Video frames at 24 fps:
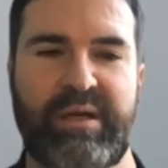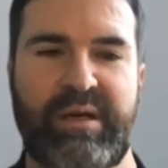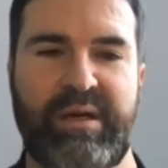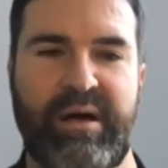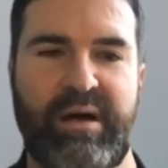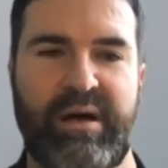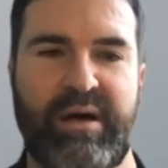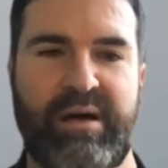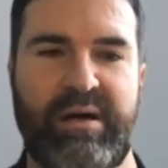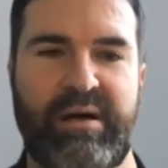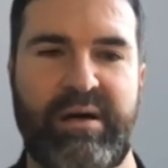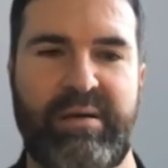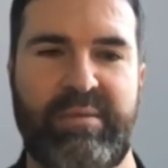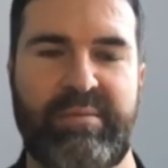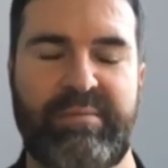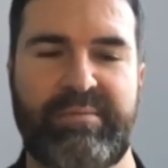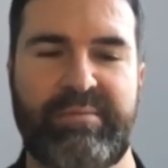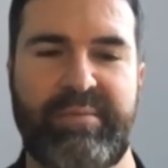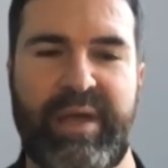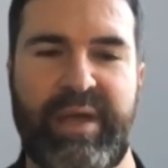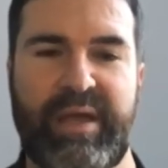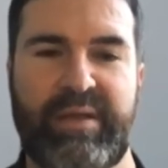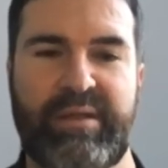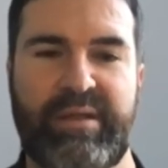
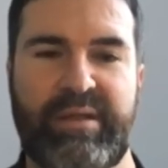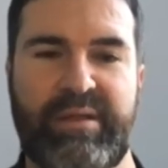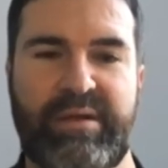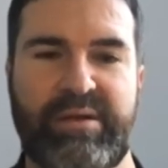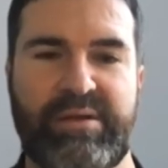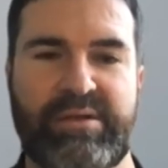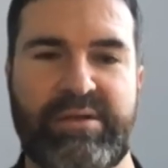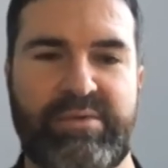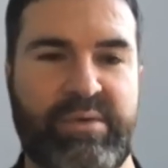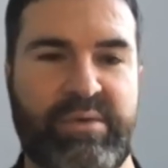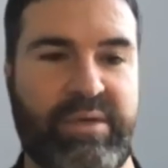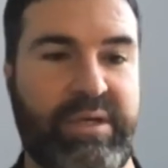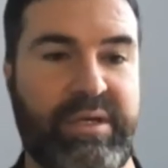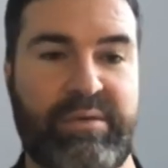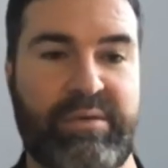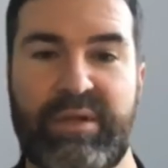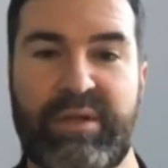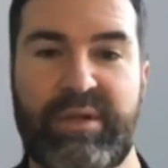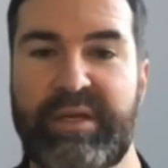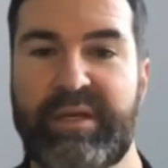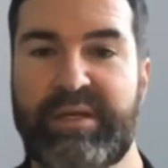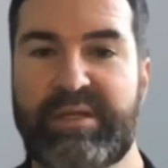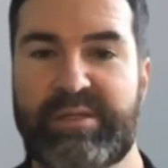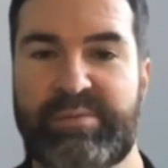And then there's really,
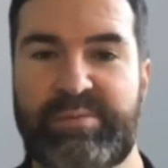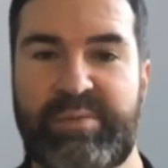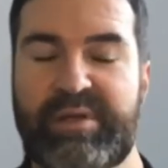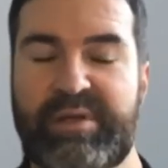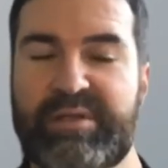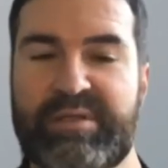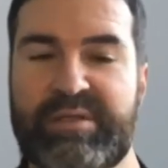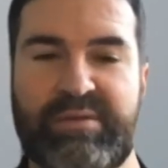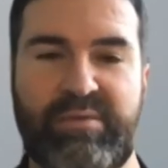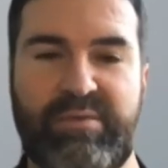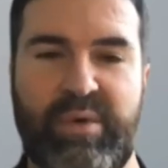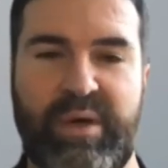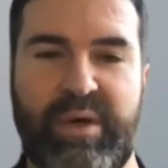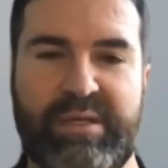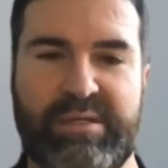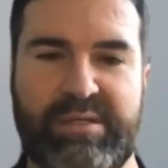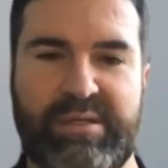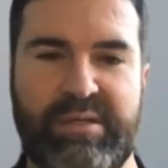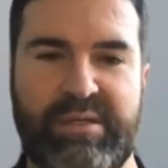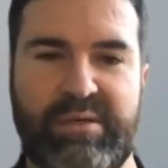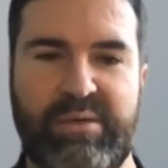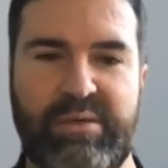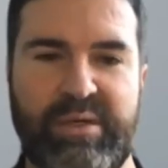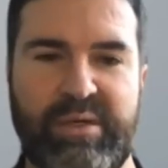really expensive ways
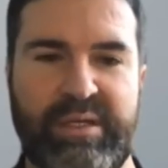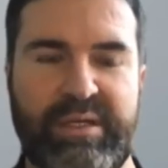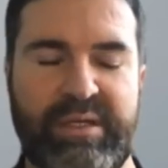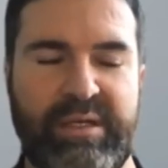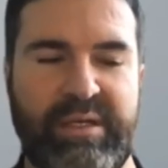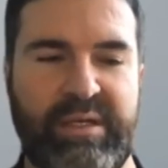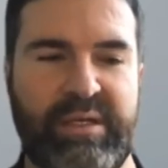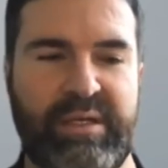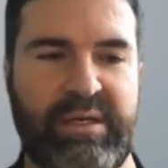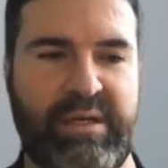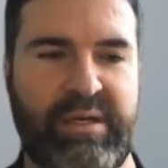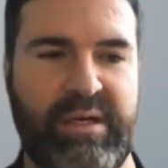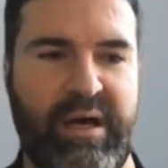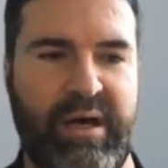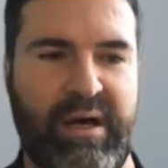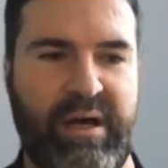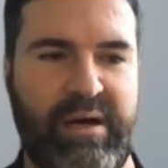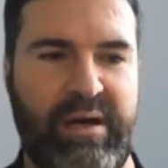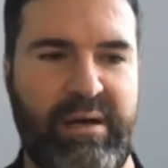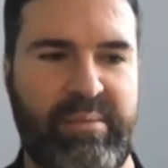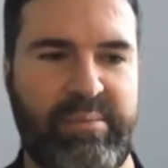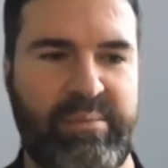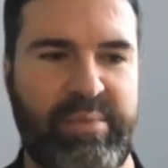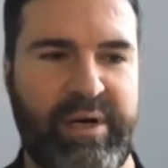to do it.
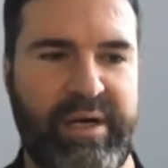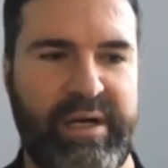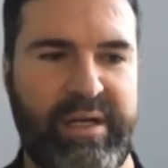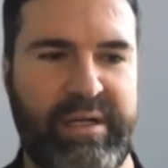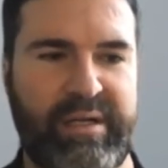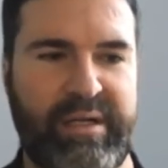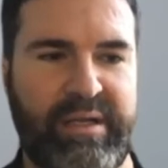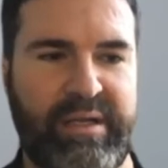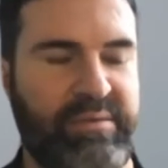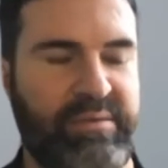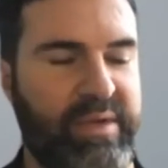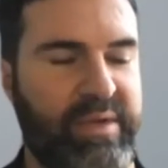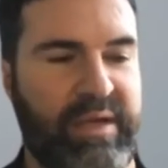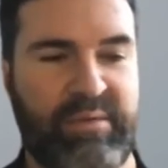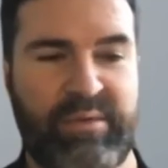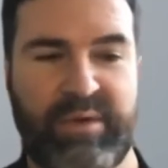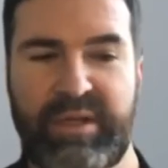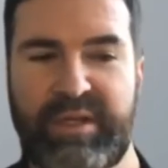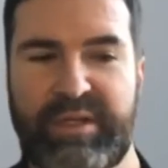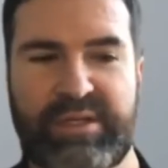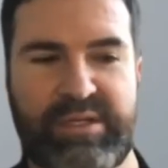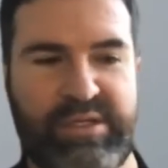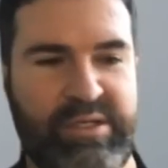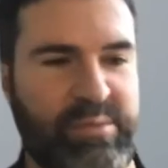But it
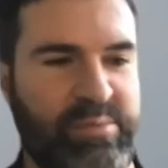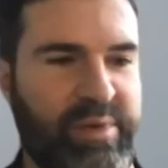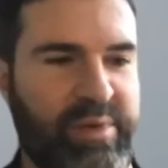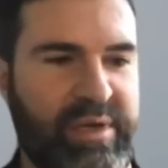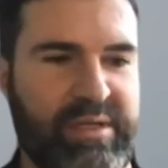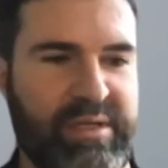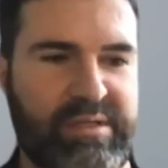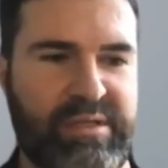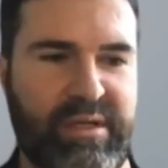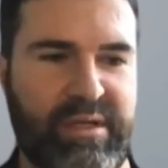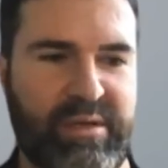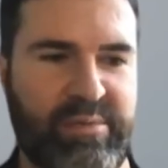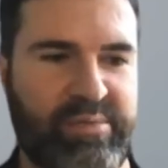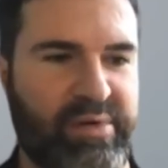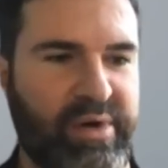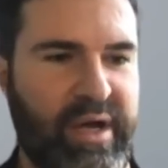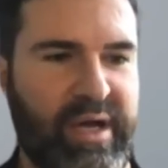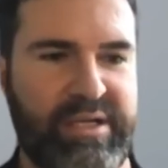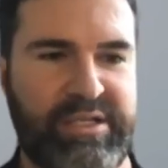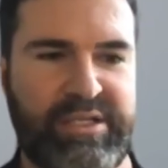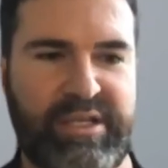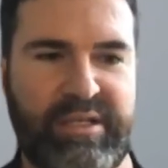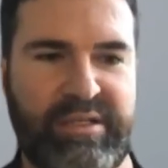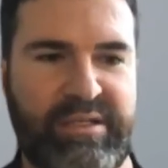really just depends on the
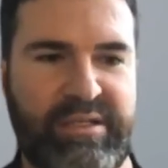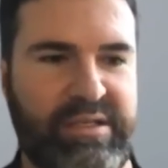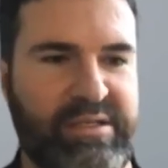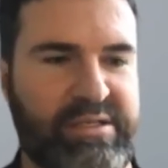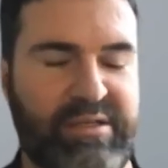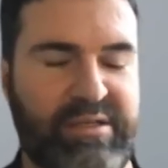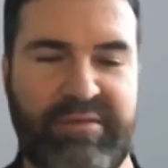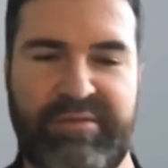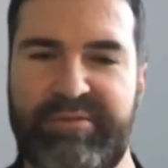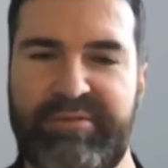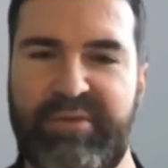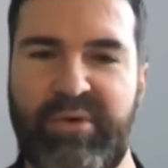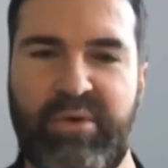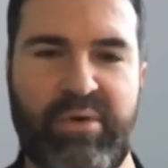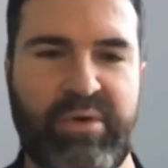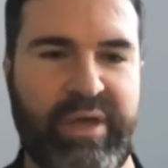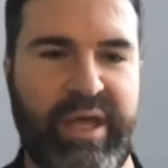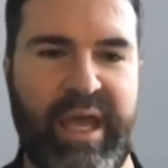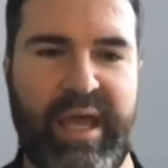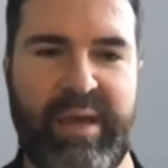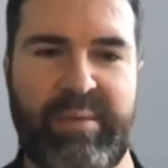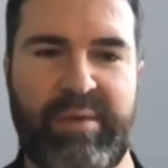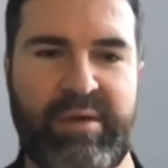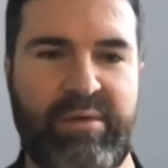project. It's the full
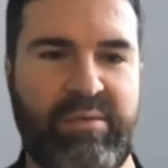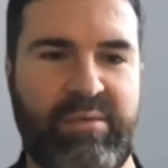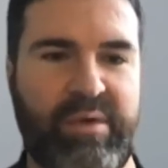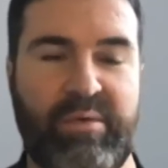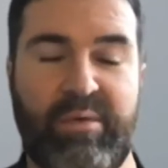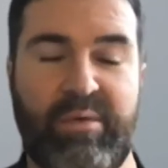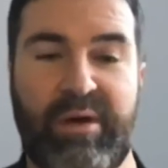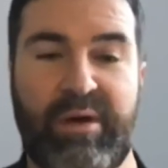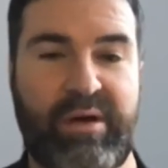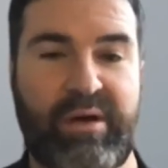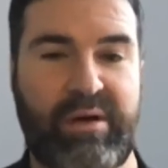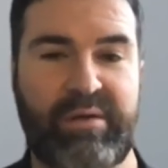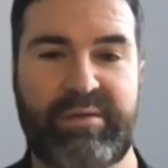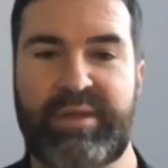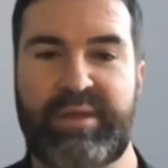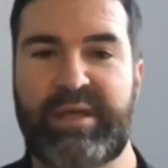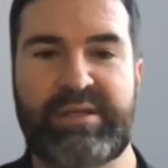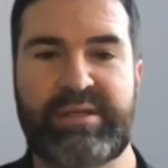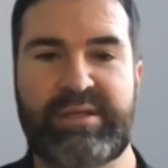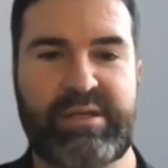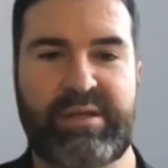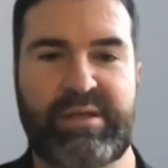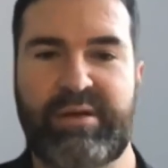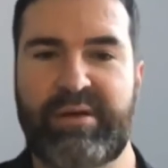gamut. We work on
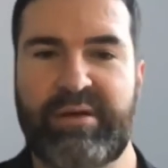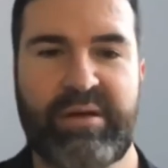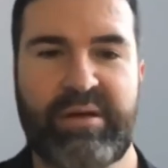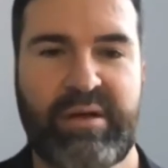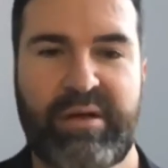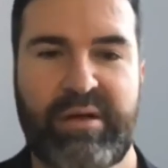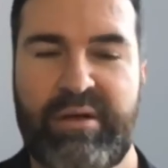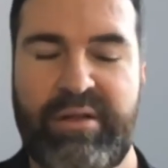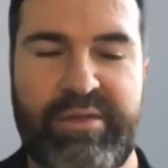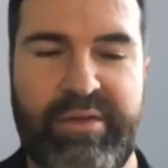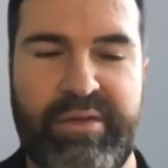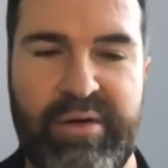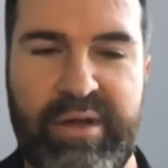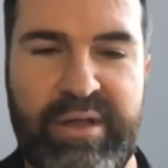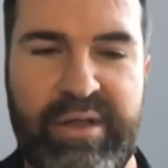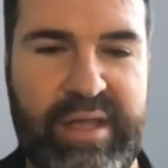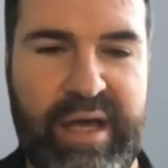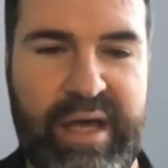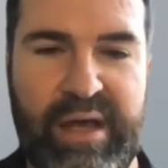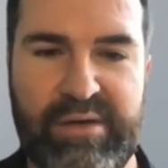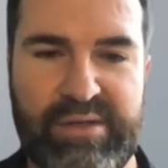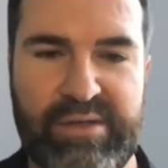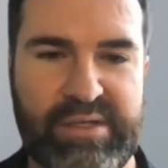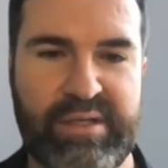things that are
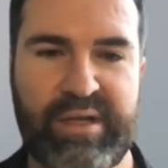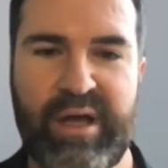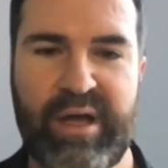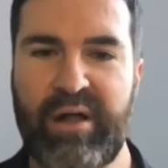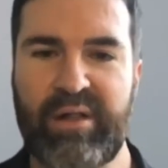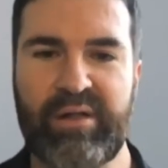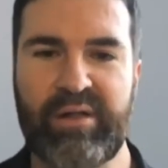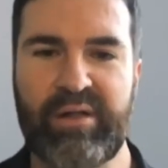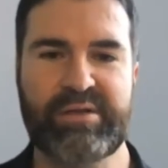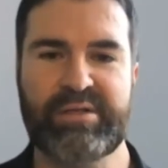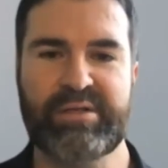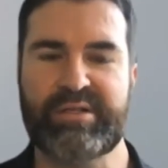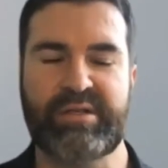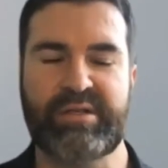$30,000